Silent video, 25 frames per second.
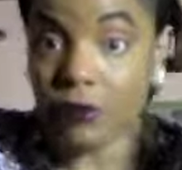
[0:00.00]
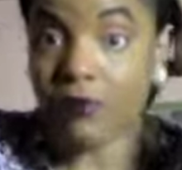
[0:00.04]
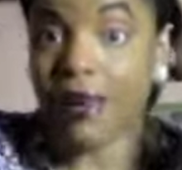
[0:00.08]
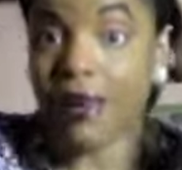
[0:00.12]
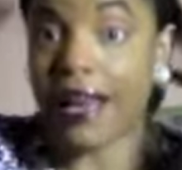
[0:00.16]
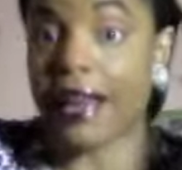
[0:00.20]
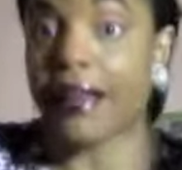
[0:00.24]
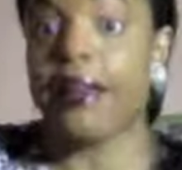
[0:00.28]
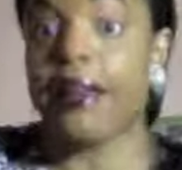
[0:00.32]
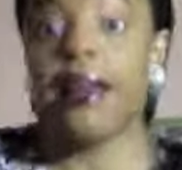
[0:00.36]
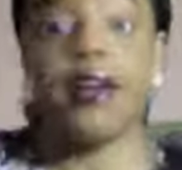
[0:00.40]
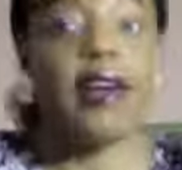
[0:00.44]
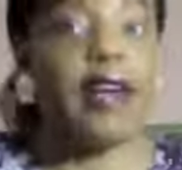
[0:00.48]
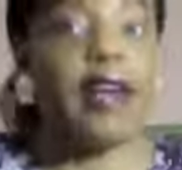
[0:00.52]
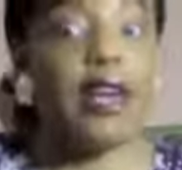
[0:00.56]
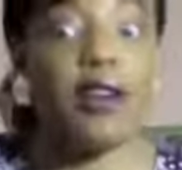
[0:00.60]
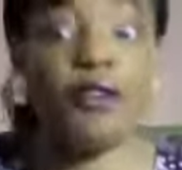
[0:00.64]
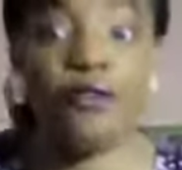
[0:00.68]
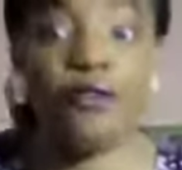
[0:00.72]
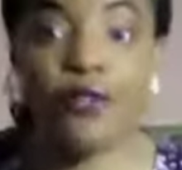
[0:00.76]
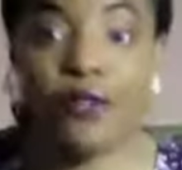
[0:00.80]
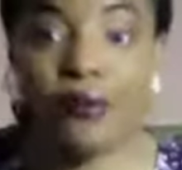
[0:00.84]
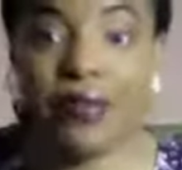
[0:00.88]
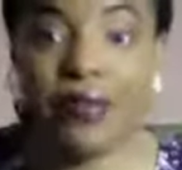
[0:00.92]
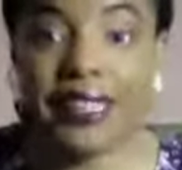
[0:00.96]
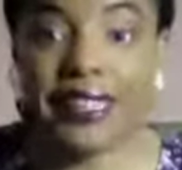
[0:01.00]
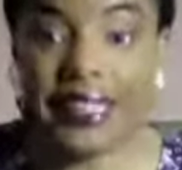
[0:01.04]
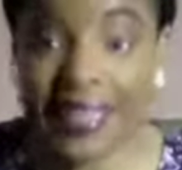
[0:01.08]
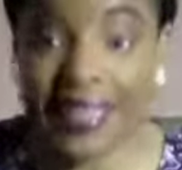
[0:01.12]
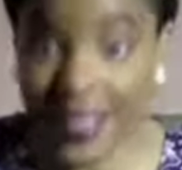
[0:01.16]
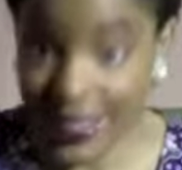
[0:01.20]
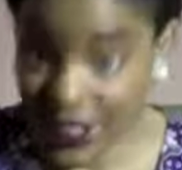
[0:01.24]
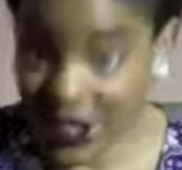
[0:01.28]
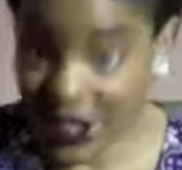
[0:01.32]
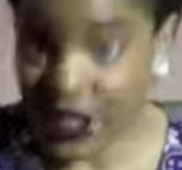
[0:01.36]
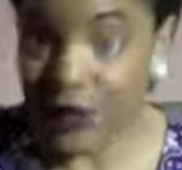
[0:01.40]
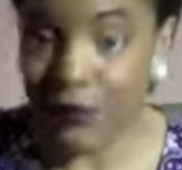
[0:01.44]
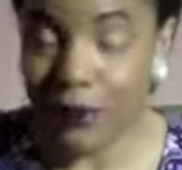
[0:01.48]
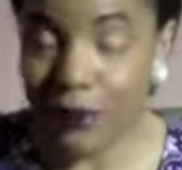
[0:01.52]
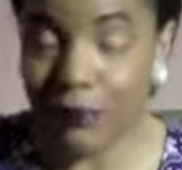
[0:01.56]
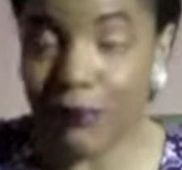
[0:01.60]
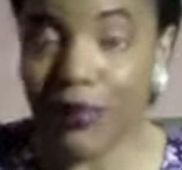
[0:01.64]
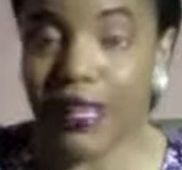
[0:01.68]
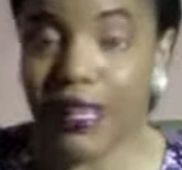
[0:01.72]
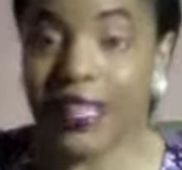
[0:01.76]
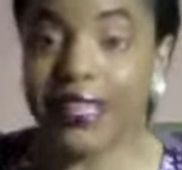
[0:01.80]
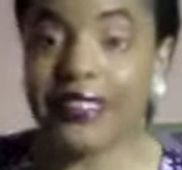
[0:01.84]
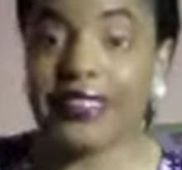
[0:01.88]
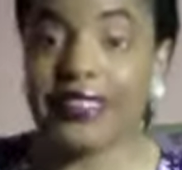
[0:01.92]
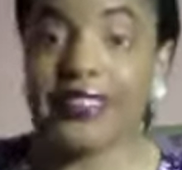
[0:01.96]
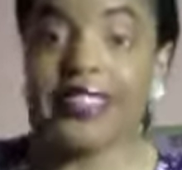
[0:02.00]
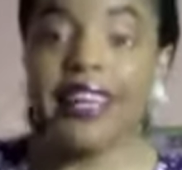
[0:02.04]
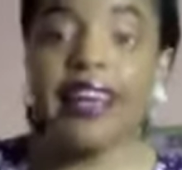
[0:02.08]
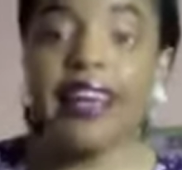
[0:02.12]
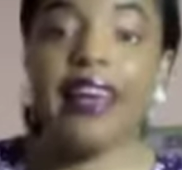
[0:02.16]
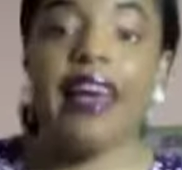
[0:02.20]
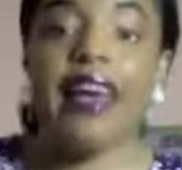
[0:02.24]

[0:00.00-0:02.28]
my infamous Shima buns,